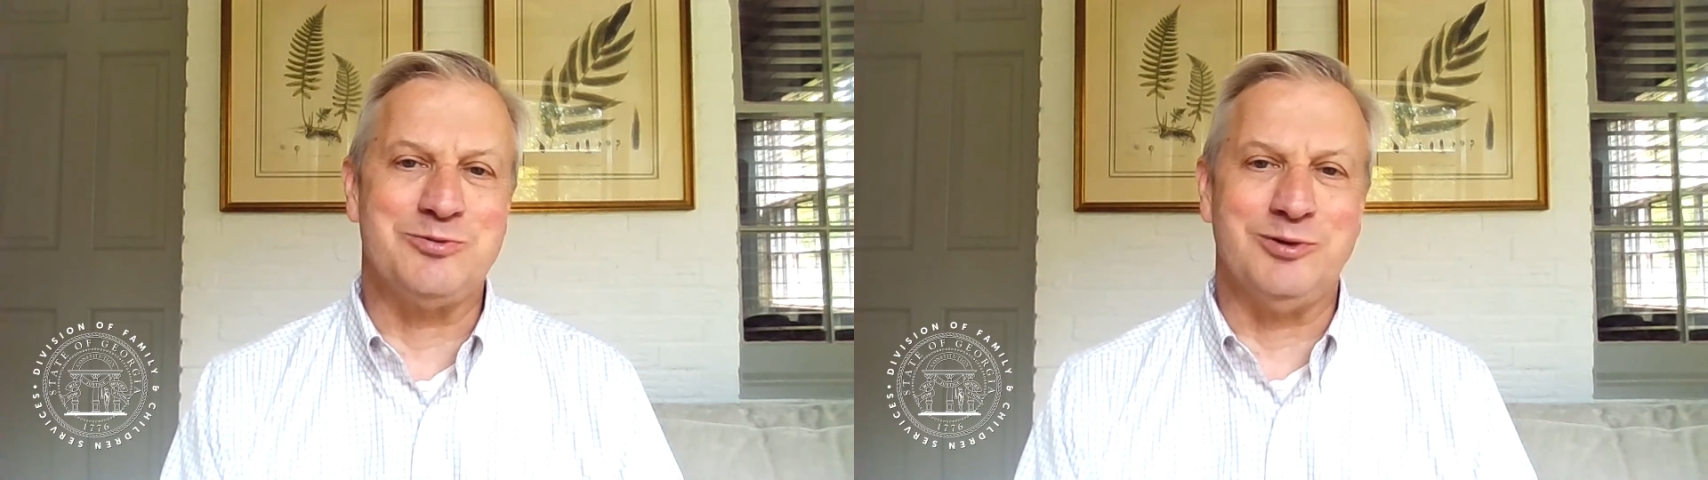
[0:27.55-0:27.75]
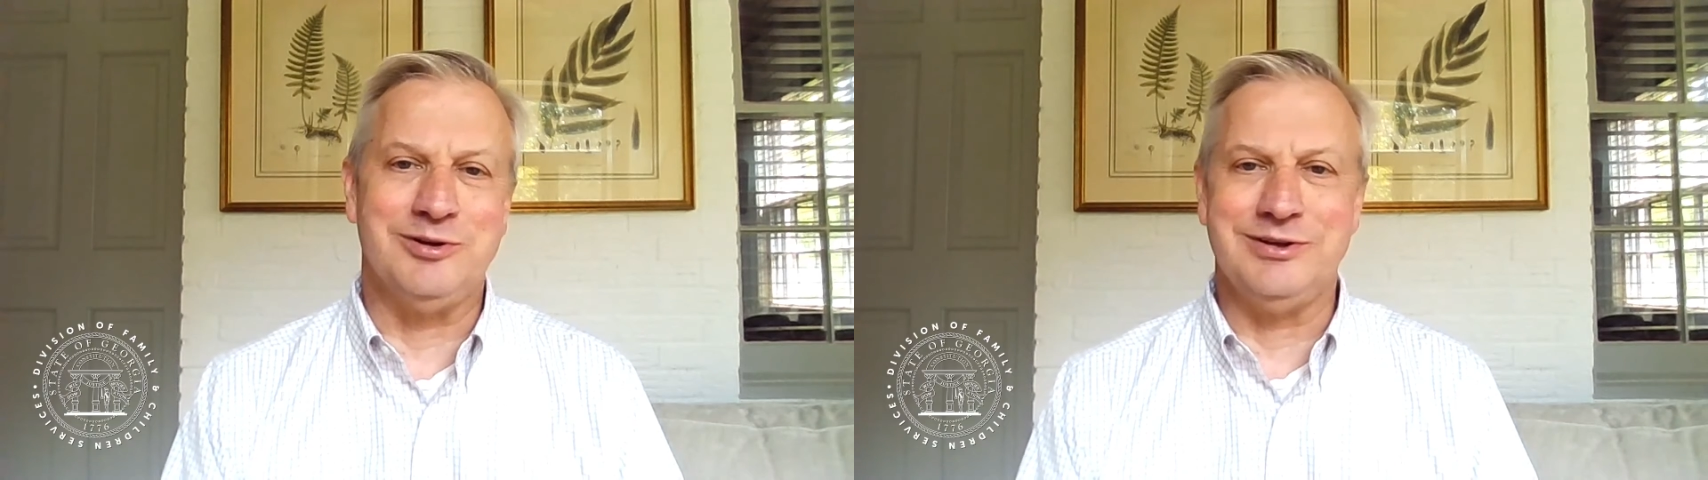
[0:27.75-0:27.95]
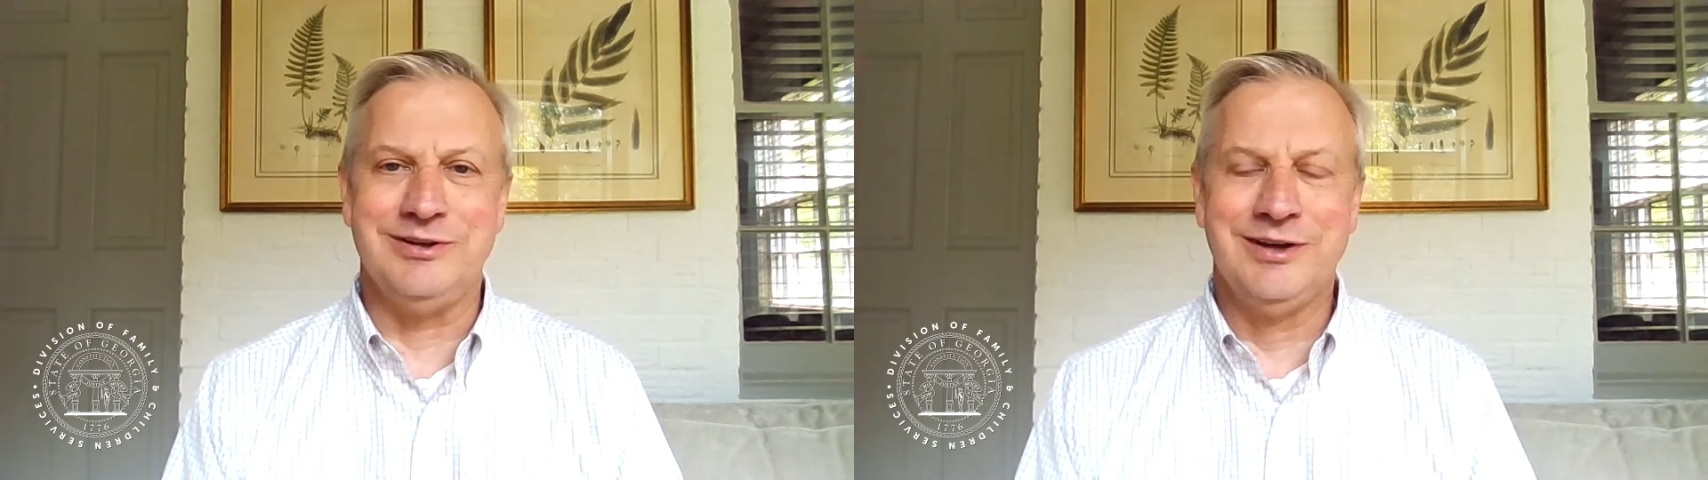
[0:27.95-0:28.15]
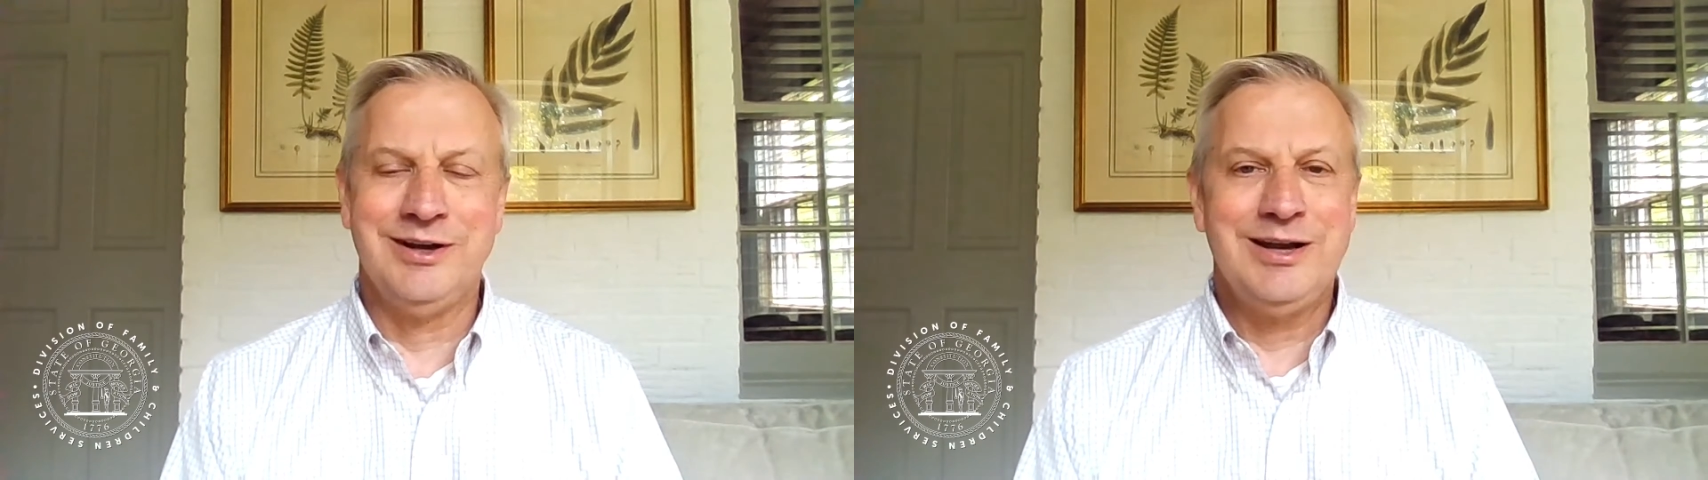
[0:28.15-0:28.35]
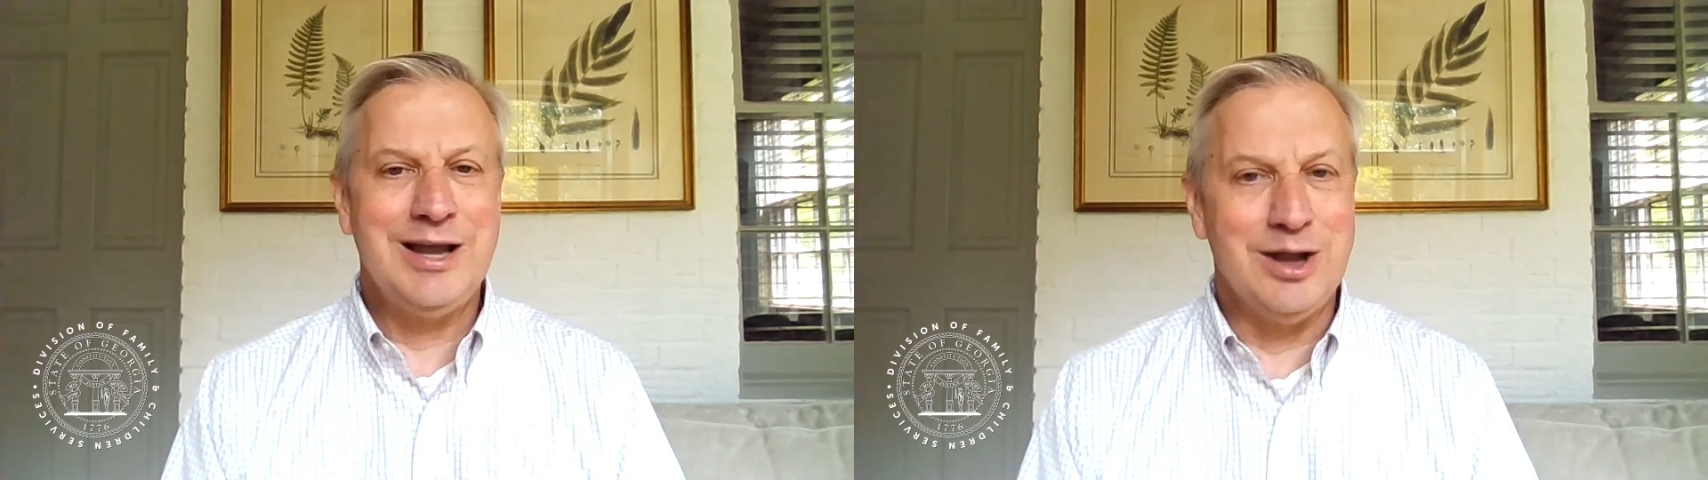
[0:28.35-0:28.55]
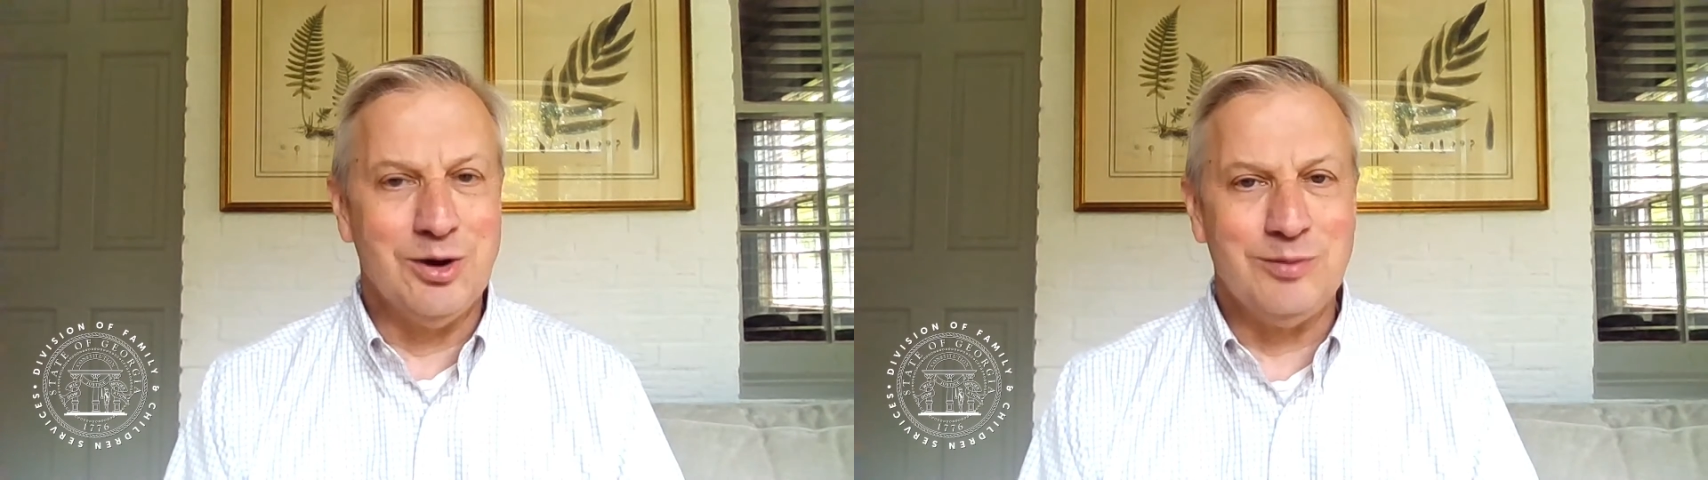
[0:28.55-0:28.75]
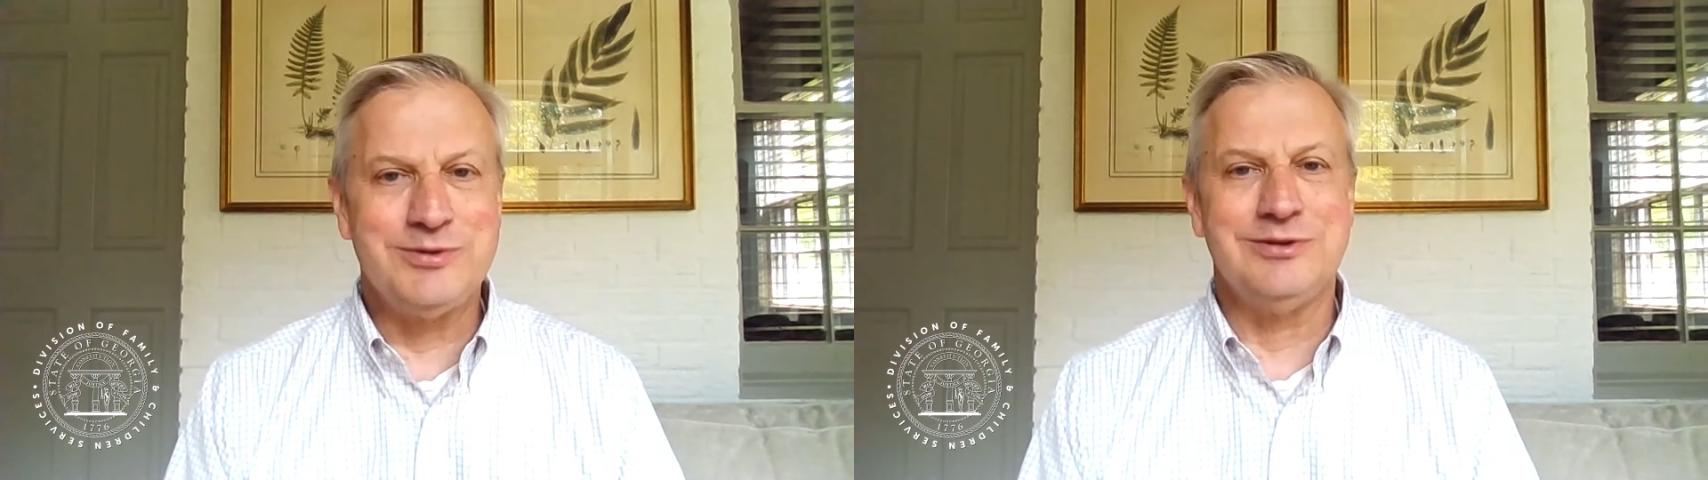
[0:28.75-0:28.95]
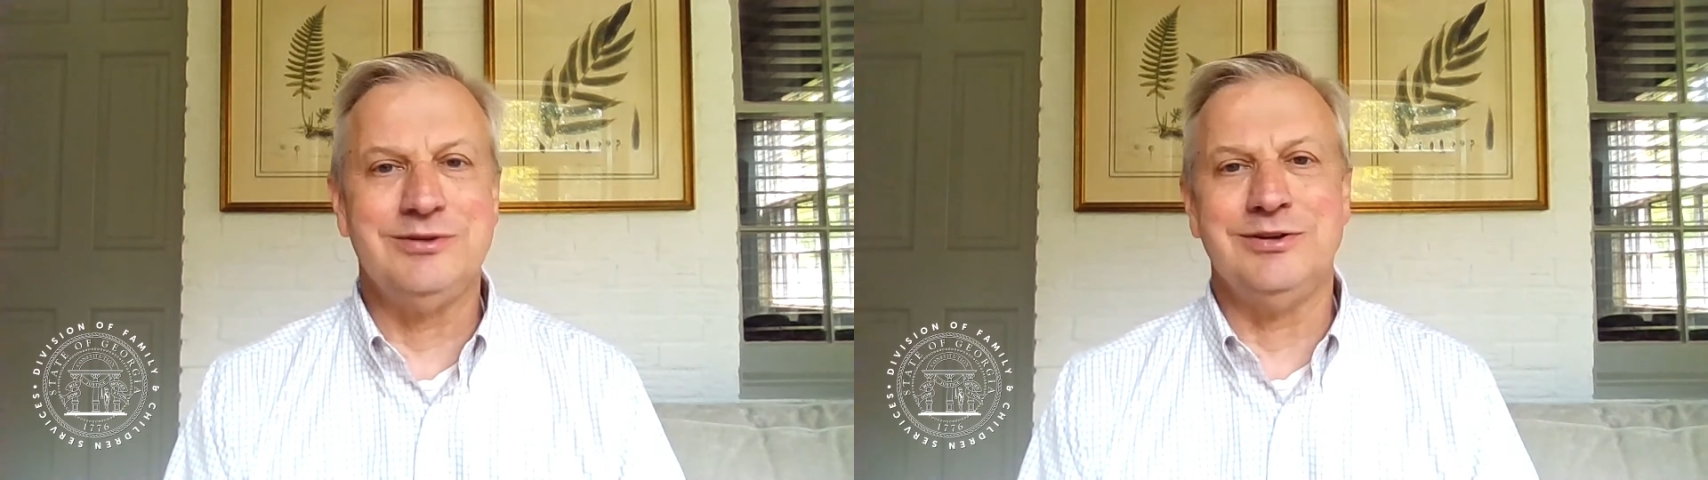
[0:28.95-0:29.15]
really
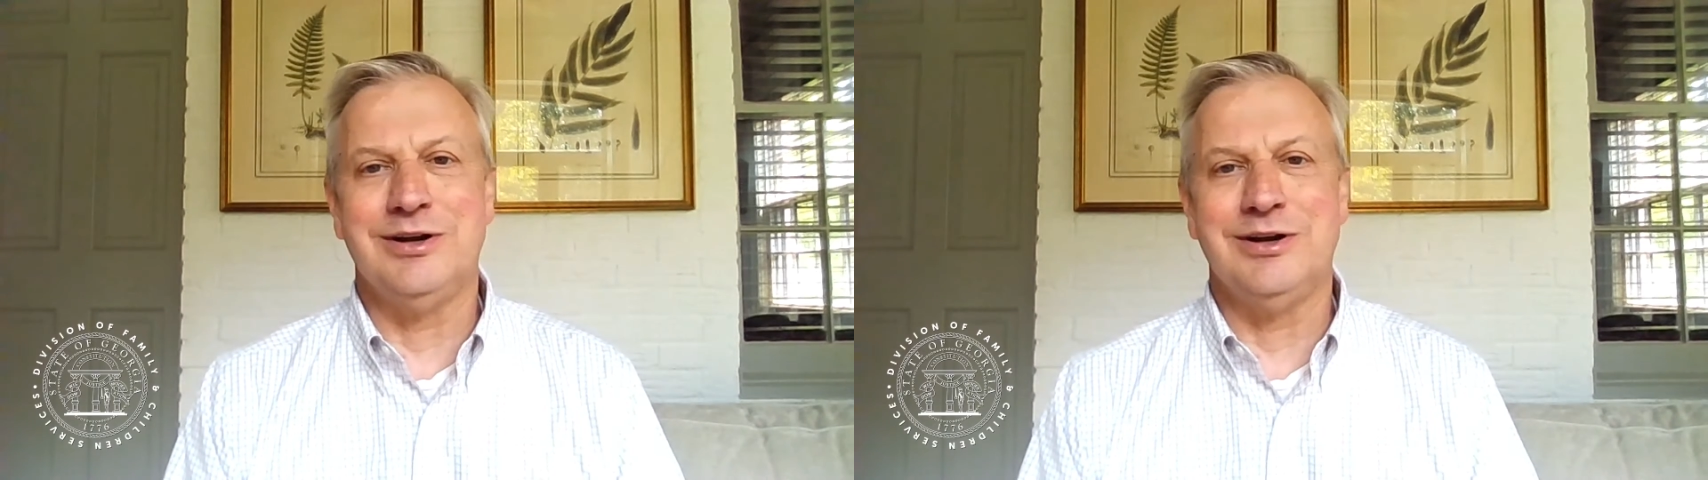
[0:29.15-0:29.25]
helped